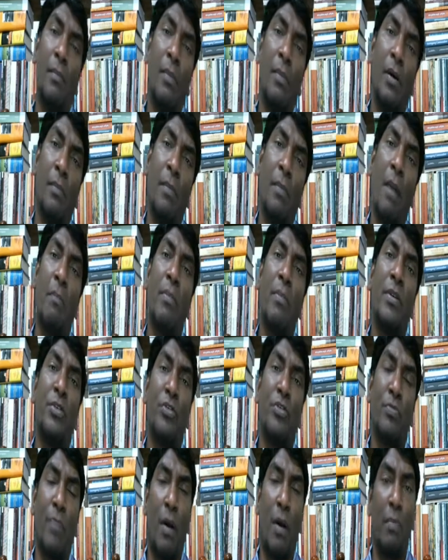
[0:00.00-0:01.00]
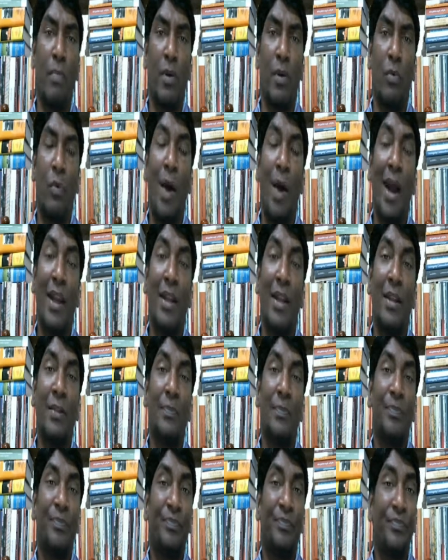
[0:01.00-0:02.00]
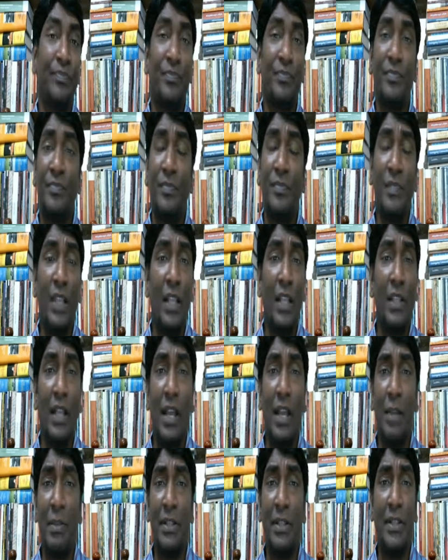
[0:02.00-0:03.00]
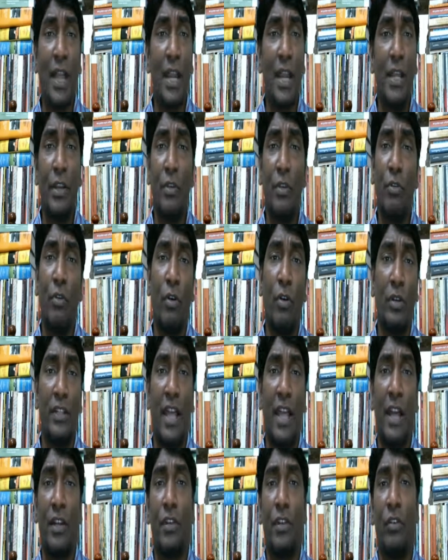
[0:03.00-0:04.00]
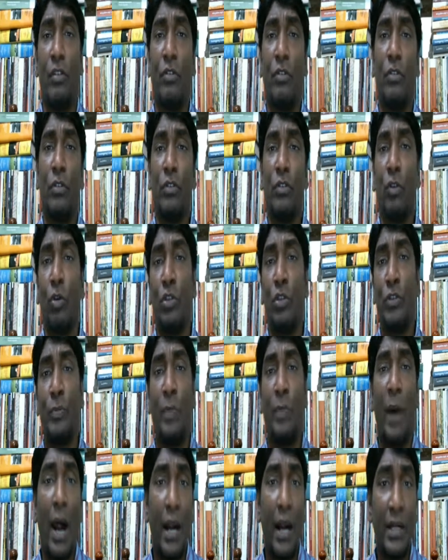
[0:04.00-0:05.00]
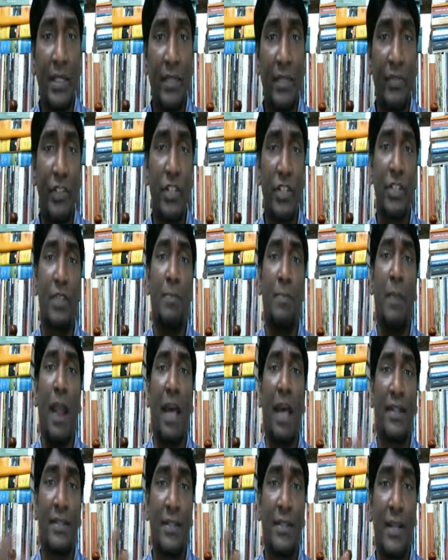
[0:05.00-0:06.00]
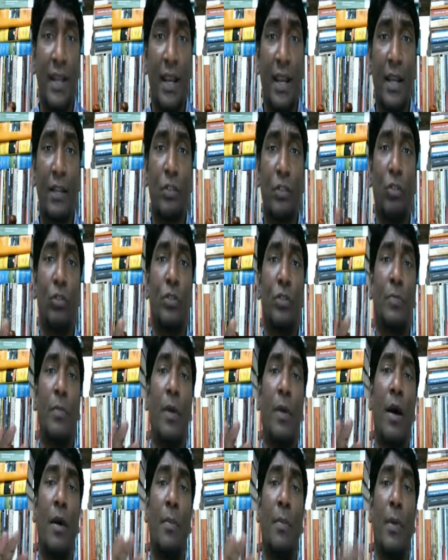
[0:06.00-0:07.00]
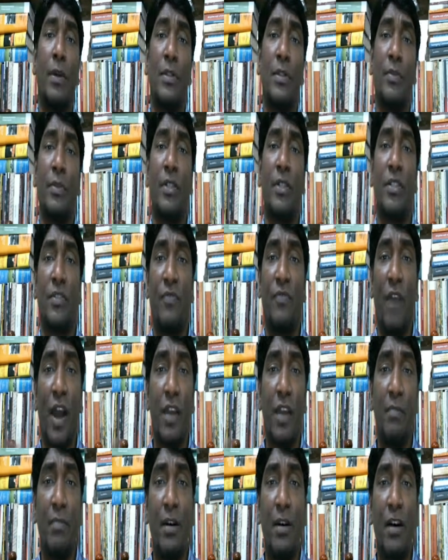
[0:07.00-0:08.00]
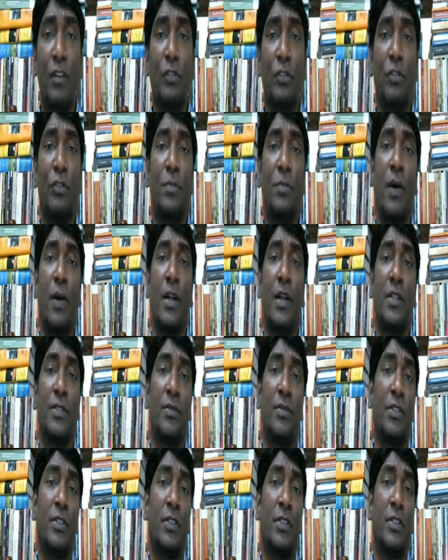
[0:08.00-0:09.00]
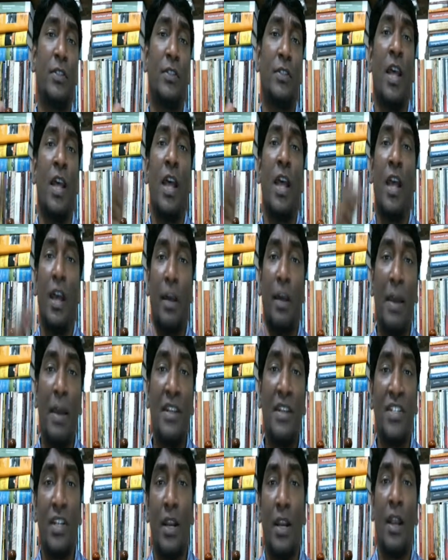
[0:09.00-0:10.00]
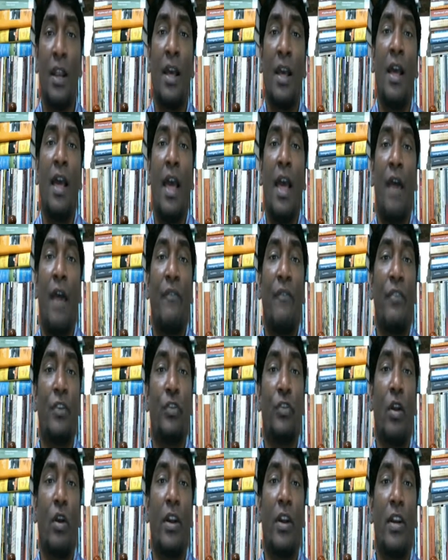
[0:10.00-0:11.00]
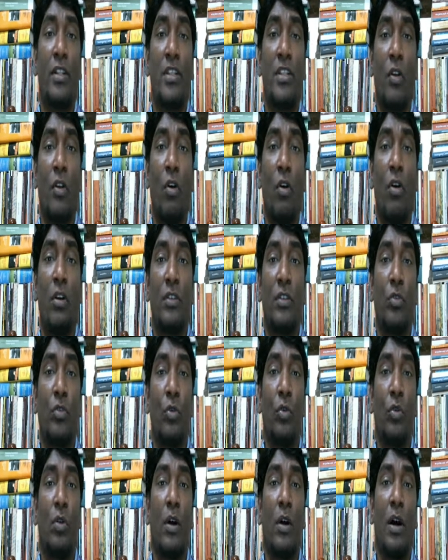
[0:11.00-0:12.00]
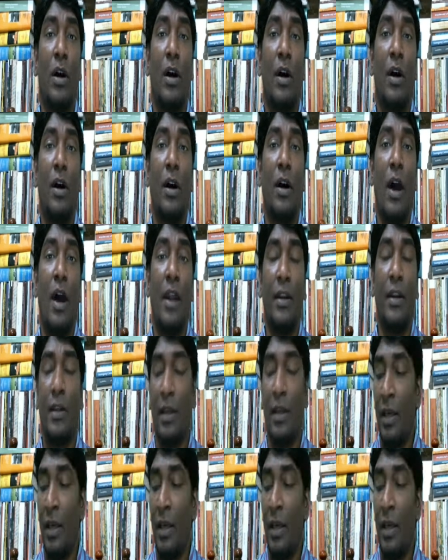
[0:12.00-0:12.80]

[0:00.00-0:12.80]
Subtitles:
bumper to bumper. Why? They'll be telling you that those parts which is plastic, those parts which is fiber, those parts which is metal have insurance and all. So and